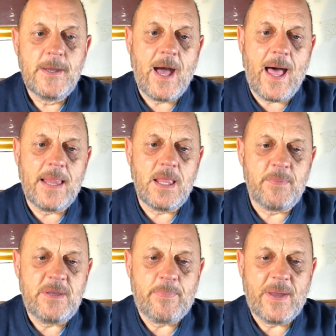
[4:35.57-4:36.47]

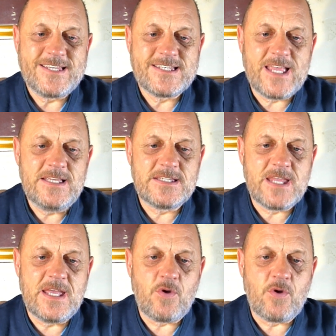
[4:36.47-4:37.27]
Al-Habib has since said